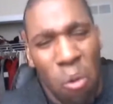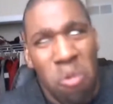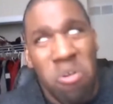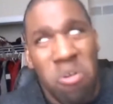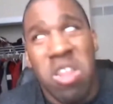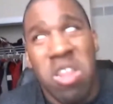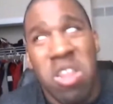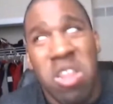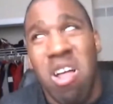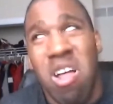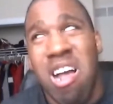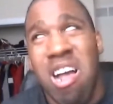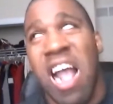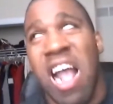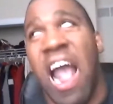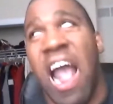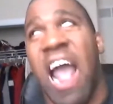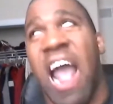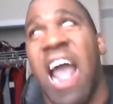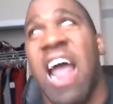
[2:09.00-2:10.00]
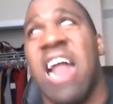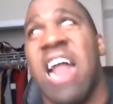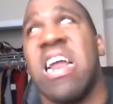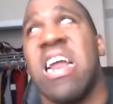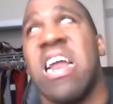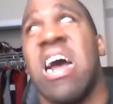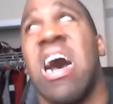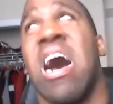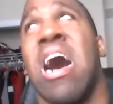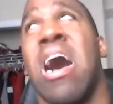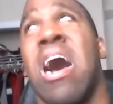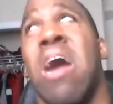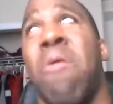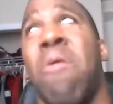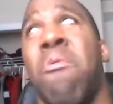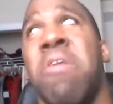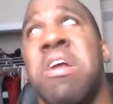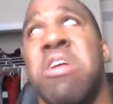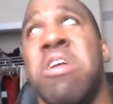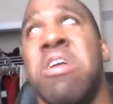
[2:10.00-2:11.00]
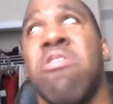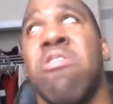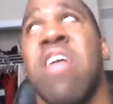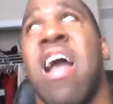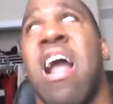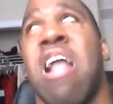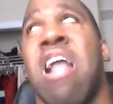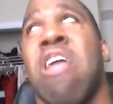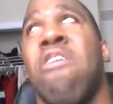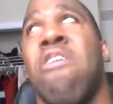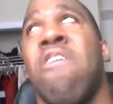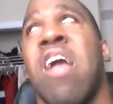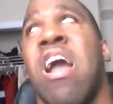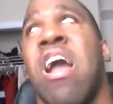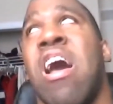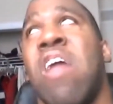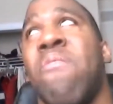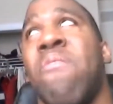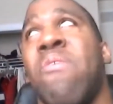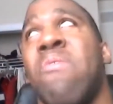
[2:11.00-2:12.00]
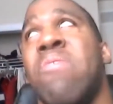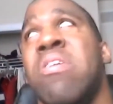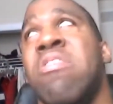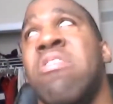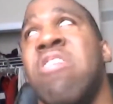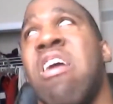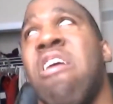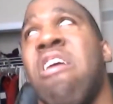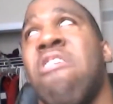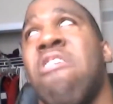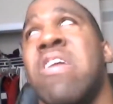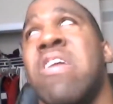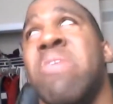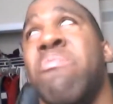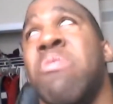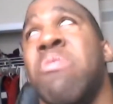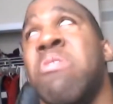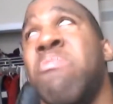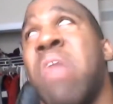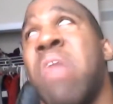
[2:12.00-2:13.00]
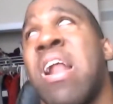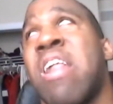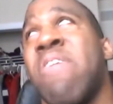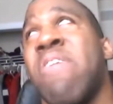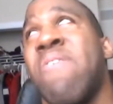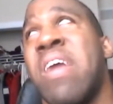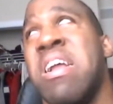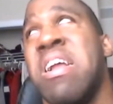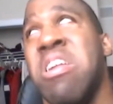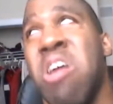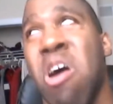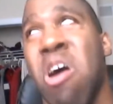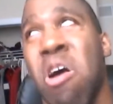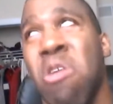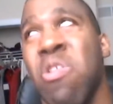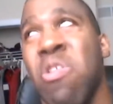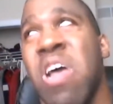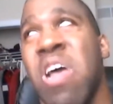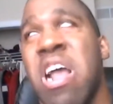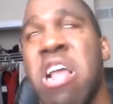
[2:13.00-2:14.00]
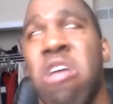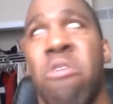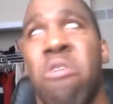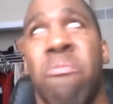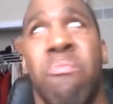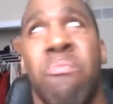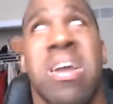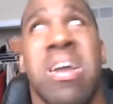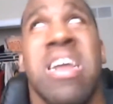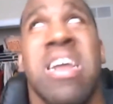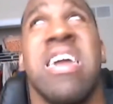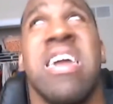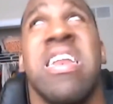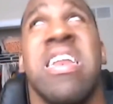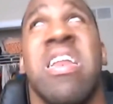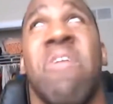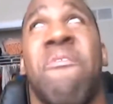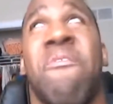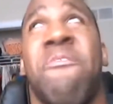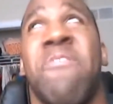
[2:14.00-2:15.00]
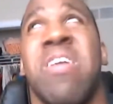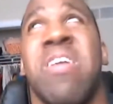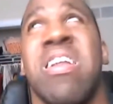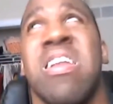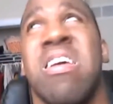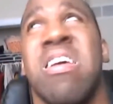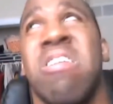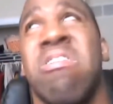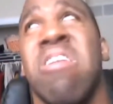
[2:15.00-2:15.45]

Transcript: we look at what you got going on from a charity perspective, I know that you're big into fitness